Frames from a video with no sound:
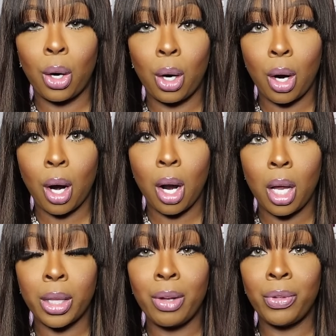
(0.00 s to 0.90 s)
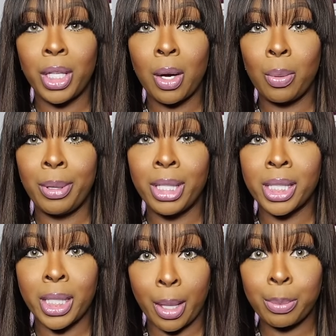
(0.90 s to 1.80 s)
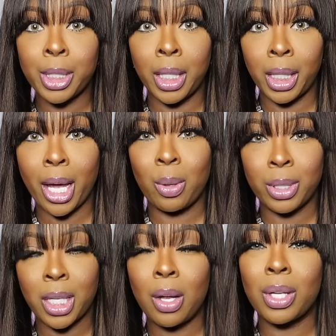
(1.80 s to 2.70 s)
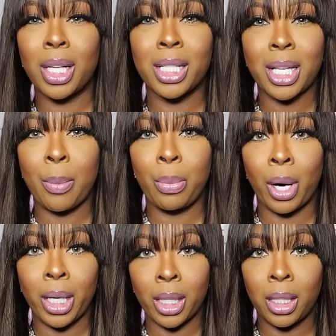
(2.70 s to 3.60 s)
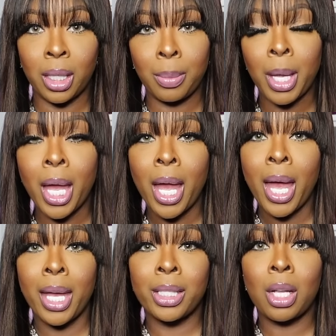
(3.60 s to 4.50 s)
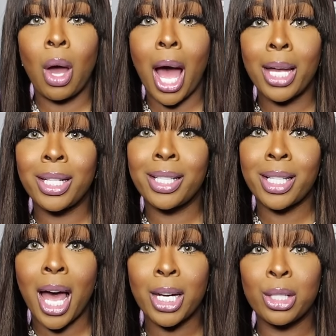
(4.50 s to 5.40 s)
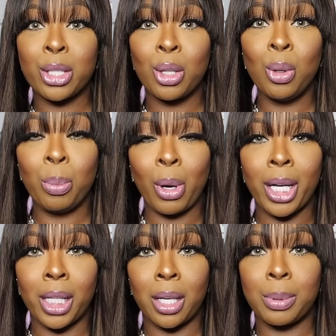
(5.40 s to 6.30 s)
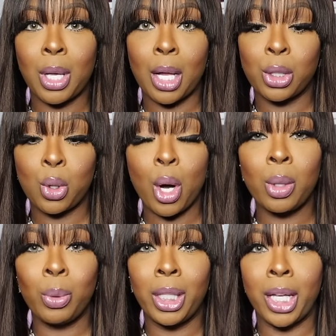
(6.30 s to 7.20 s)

girl that video will be 17 hours long unless i break it up and so i decided to break it up so i started with